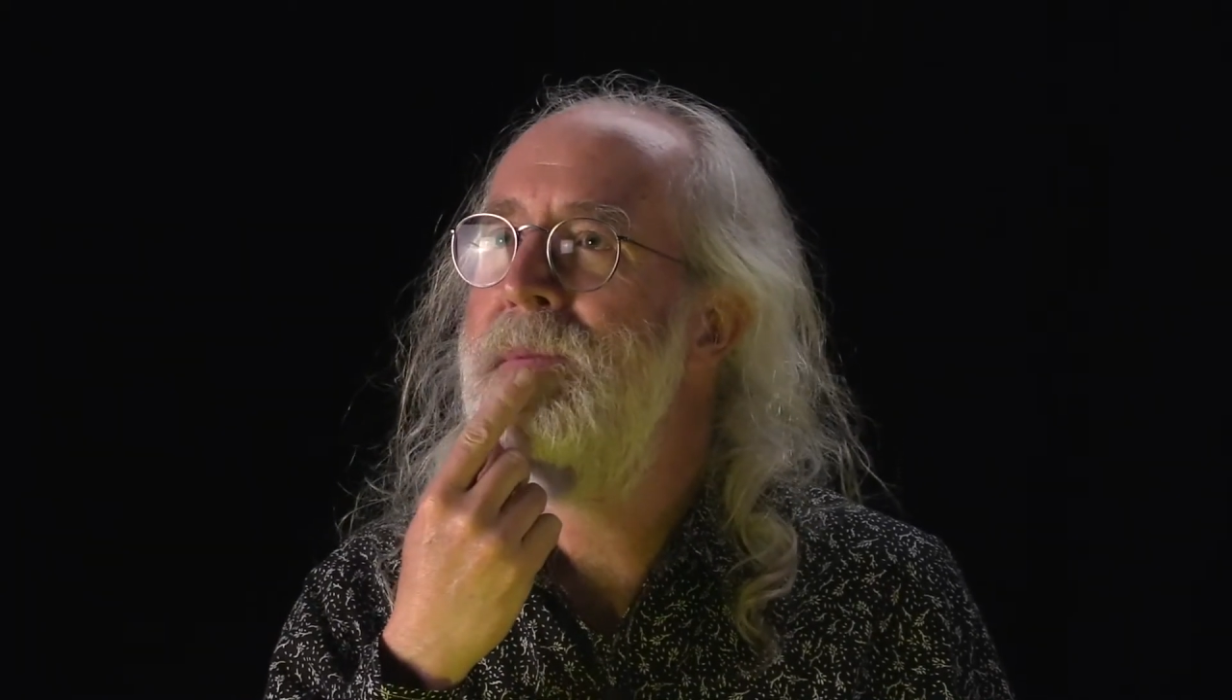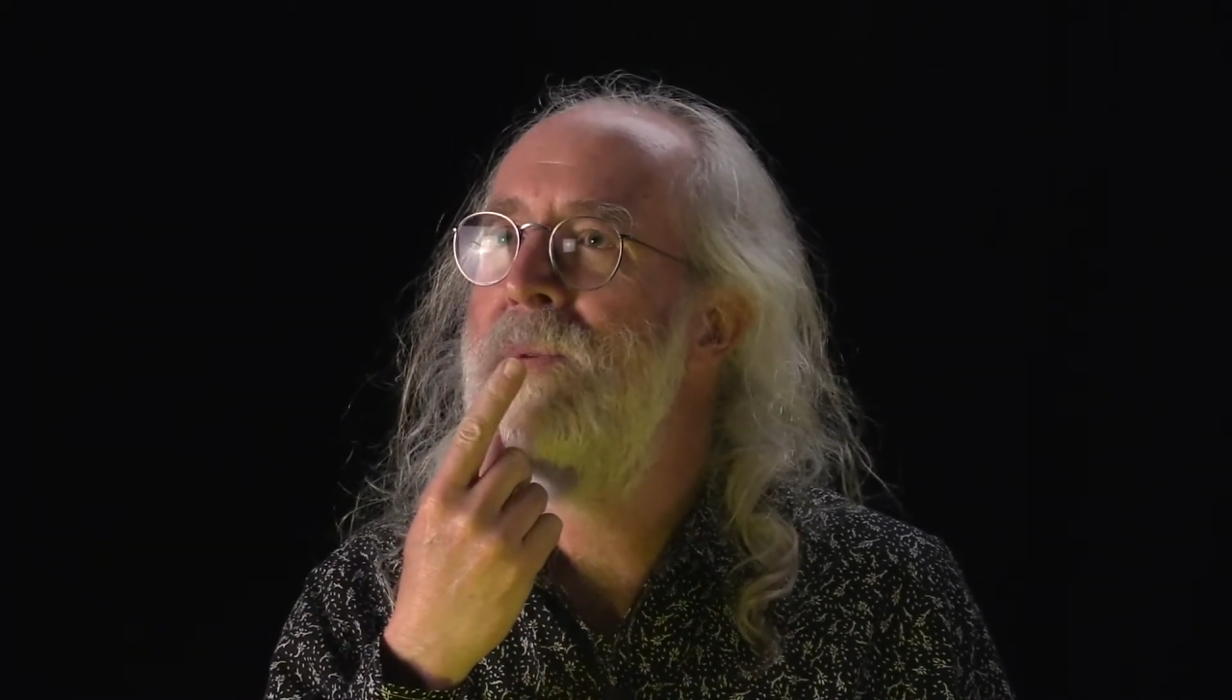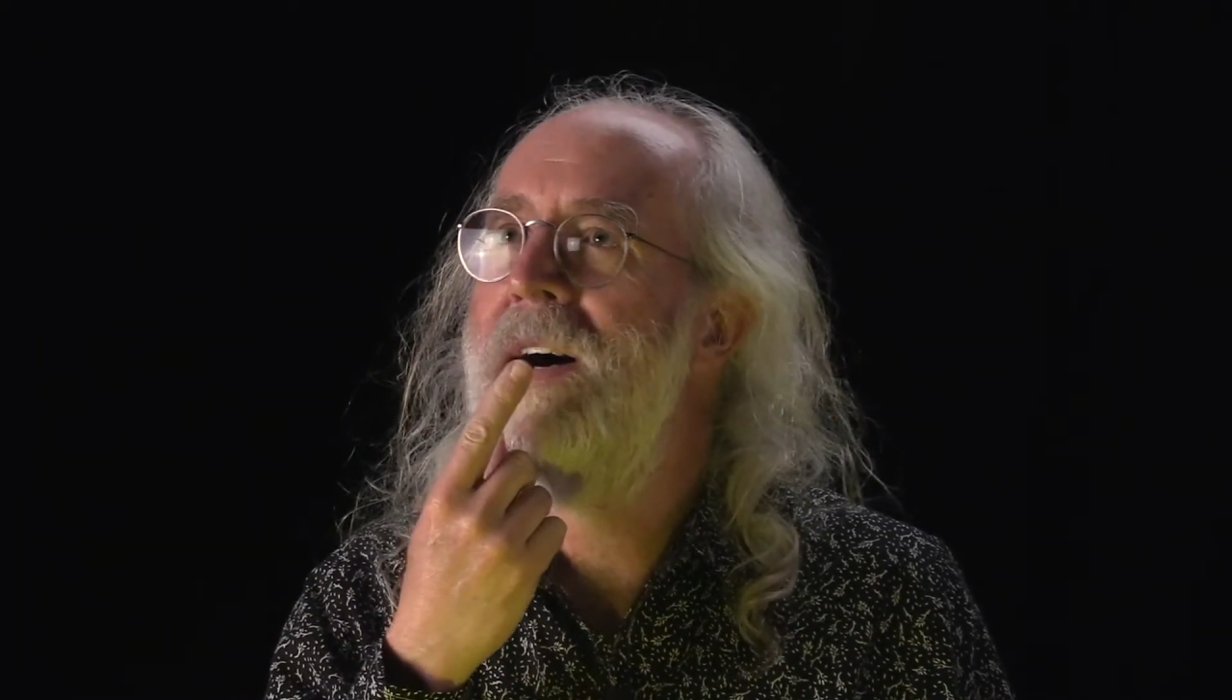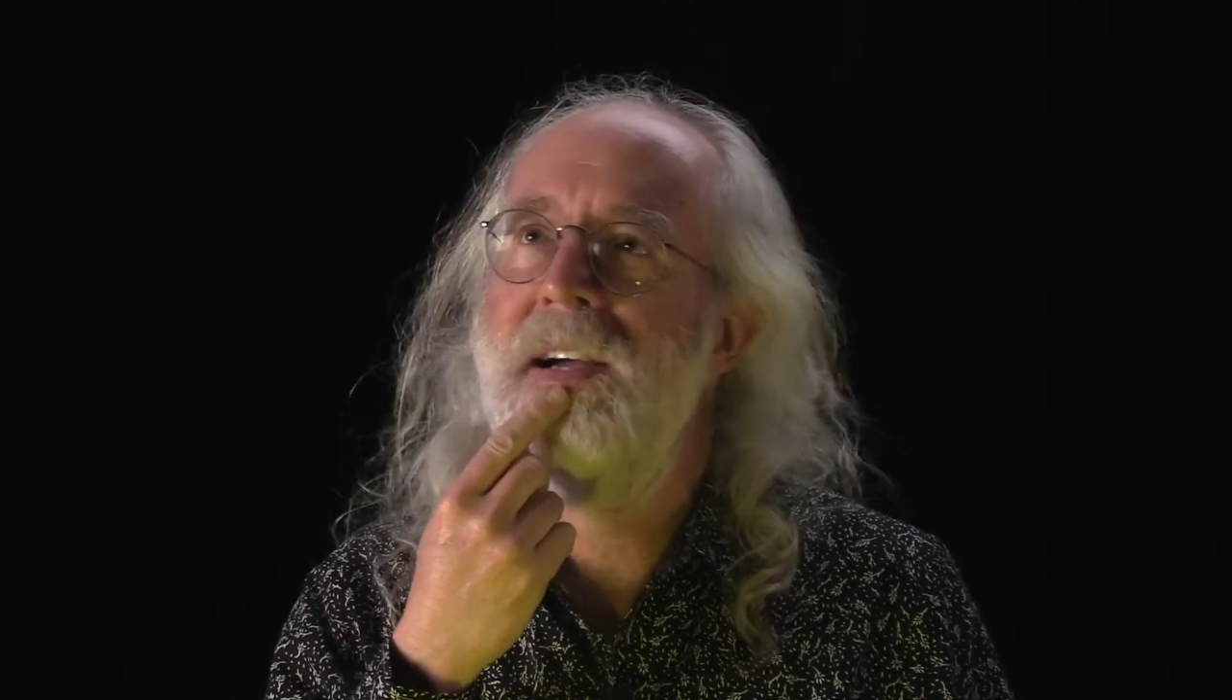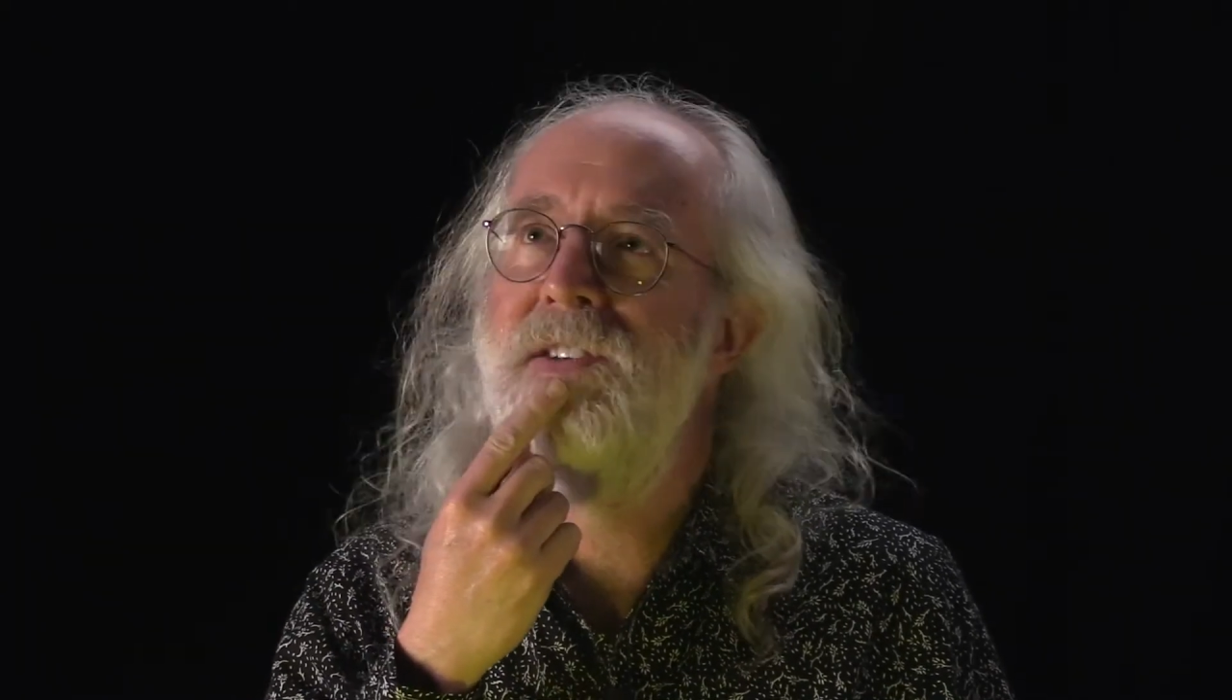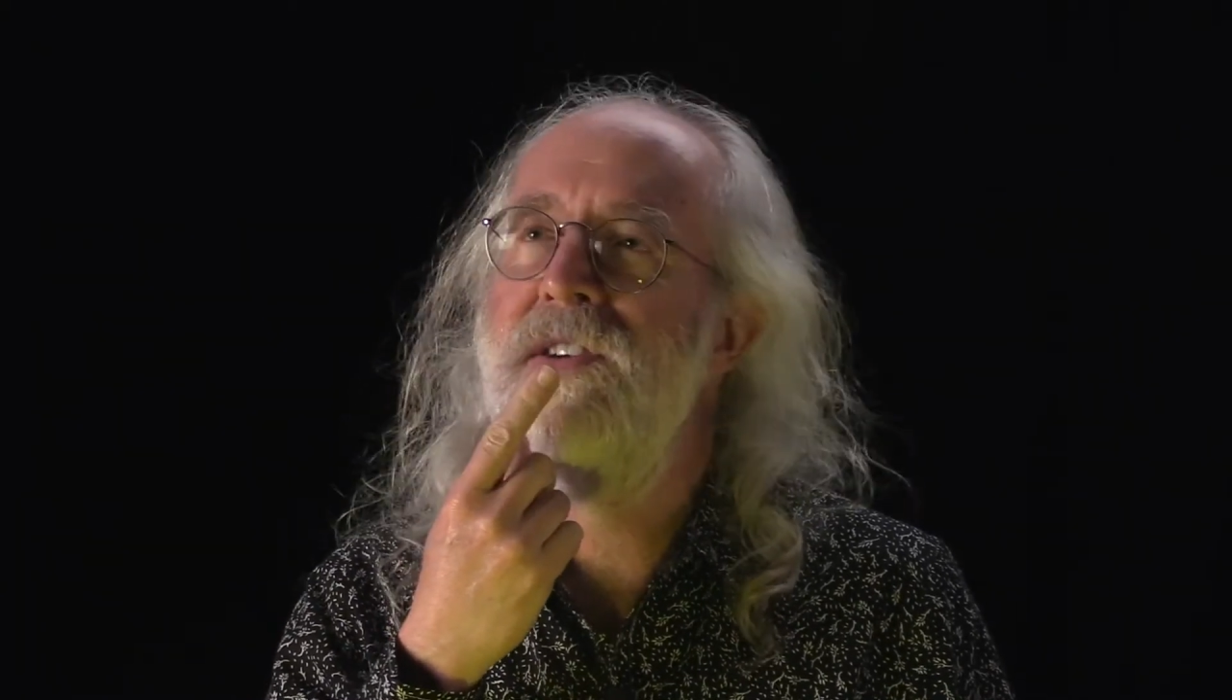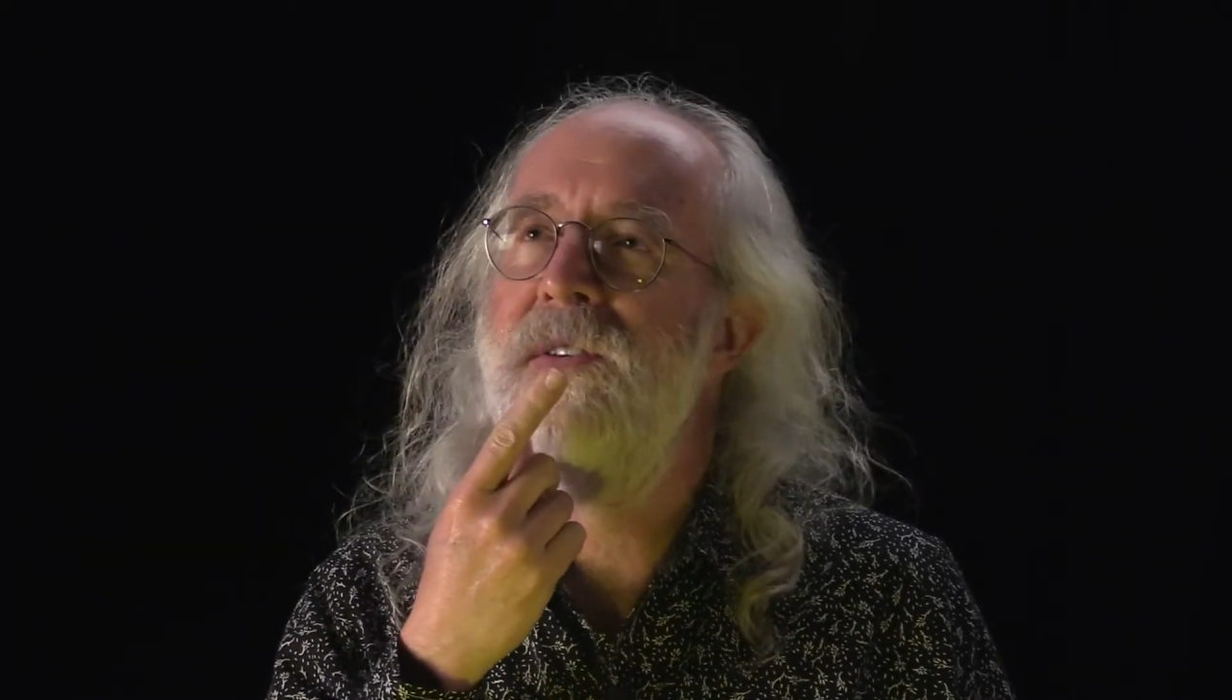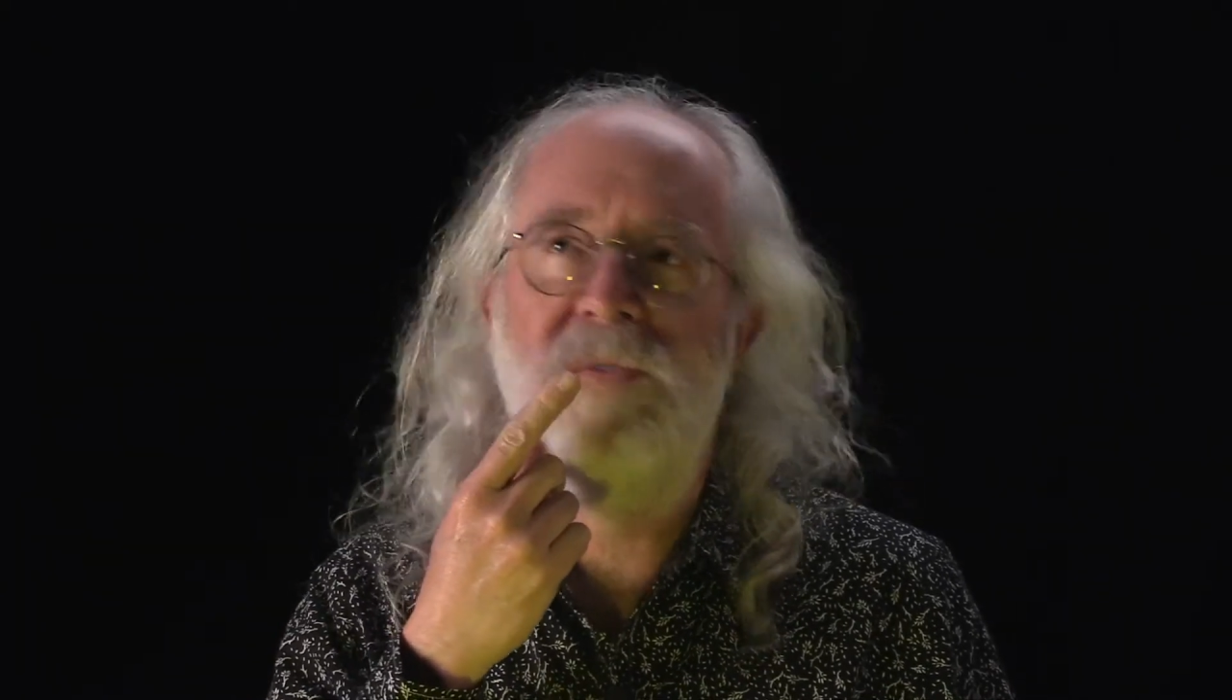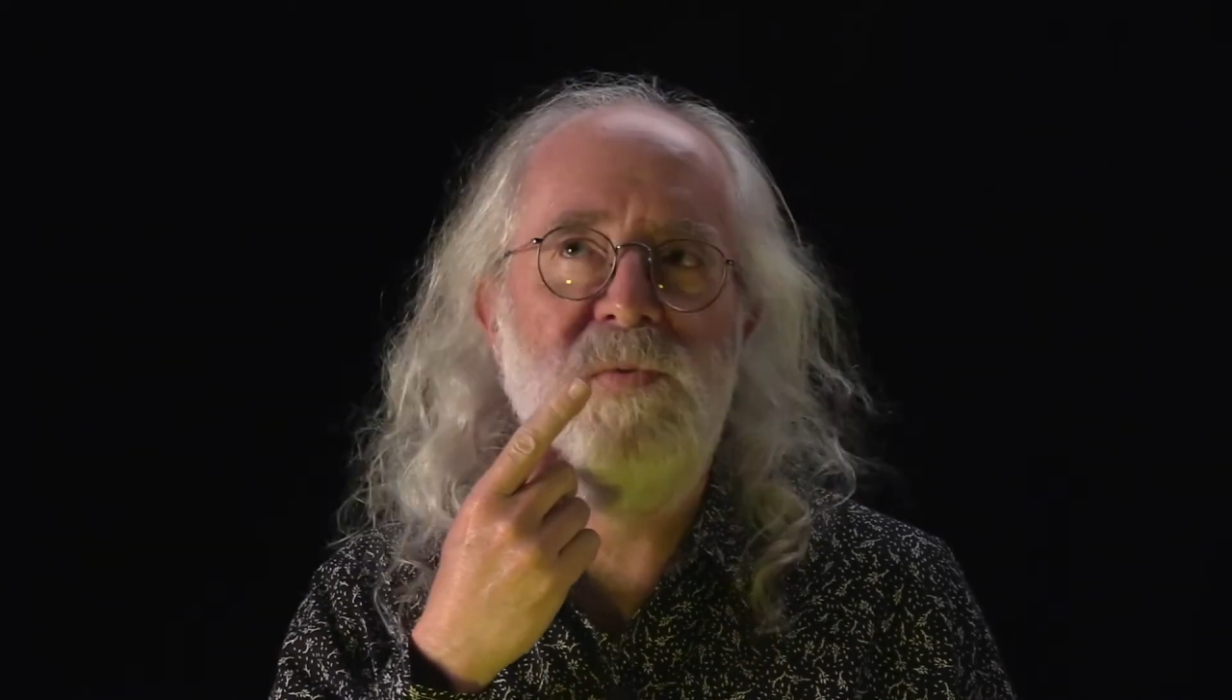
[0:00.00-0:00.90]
Brian Jones